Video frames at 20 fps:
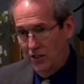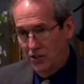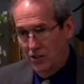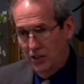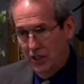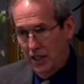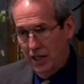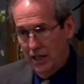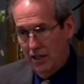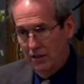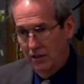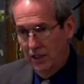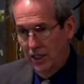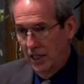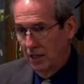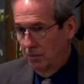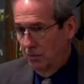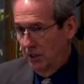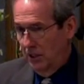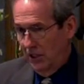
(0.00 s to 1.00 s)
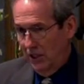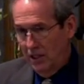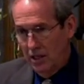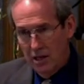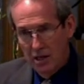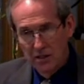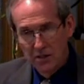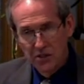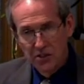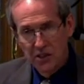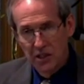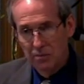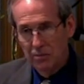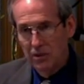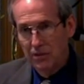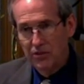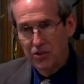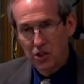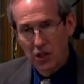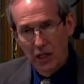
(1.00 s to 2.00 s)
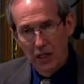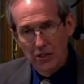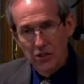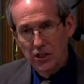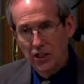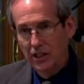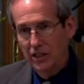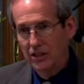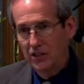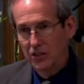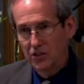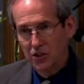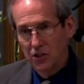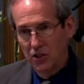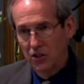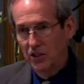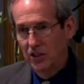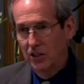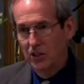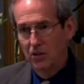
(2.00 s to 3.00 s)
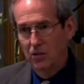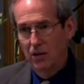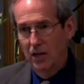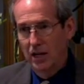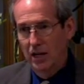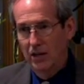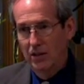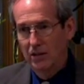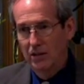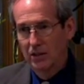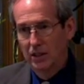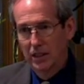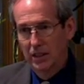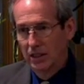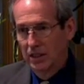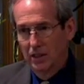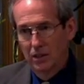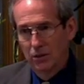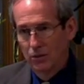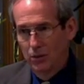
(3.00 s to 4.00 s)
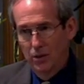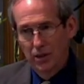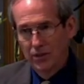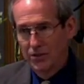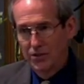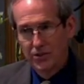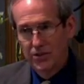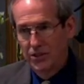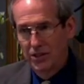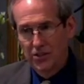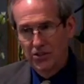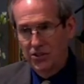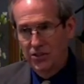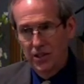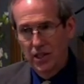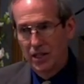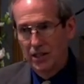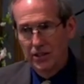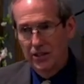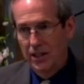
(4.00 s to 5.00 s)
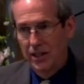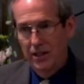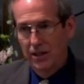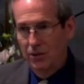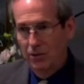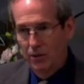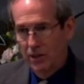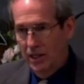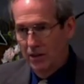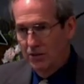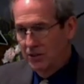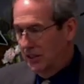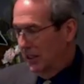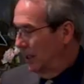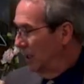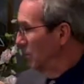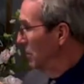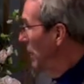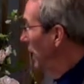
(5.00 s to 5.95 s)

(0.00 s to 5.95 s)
down, but the concept of changing it or turning it around was just not there when I was getting my